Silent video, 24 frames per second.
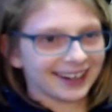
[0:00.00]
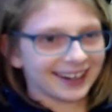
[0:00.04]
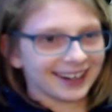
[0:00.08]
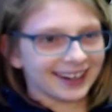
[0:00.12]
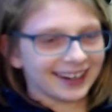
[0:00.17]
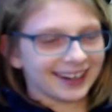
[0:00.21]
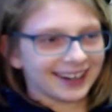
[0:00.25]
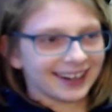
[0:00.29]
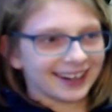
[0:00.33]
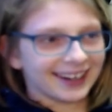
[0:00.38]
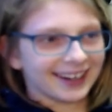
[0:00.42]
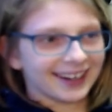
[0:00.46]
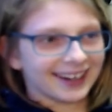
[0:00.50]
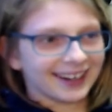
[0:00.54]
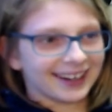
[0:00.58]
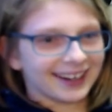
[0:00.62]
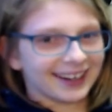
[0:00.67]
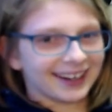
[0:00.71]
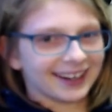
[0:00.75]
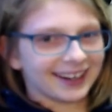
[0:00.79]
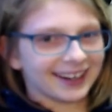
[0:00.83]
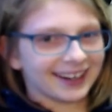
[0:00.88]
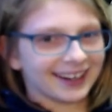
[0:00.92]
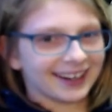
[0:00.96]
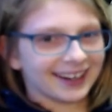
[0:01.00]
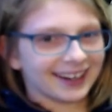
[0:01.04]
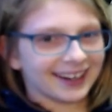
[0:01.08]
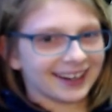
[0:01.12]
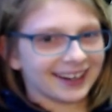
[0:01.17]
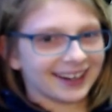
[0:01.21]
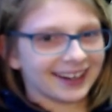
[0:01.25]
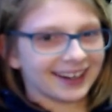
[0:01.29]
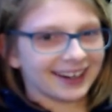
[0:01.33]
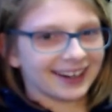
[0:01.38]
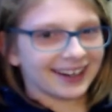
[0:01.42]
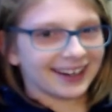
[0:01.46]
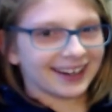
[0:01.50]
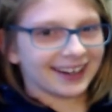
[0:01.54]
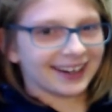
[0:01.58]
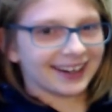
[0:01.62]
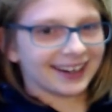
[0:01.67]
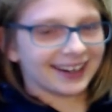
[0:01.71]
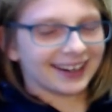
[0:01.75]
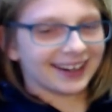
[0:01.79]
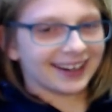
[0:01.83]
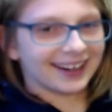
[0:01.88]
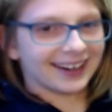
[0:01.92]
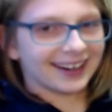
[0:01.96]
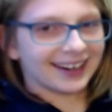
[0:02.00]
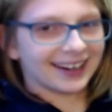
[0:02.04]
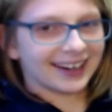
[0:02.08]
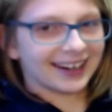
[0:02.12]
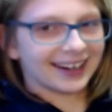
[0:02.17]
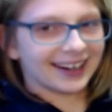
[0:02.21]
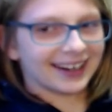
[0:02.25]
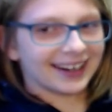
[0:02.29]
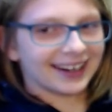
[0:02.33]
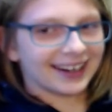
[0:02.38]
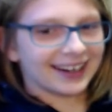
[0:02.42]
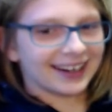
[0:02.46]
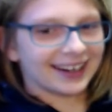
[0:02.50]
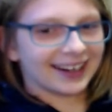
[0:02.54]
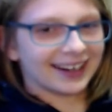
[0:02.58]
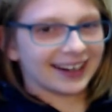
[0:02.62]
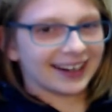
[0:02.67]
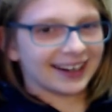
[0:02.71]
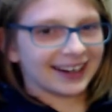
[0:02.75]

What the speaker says: (silent)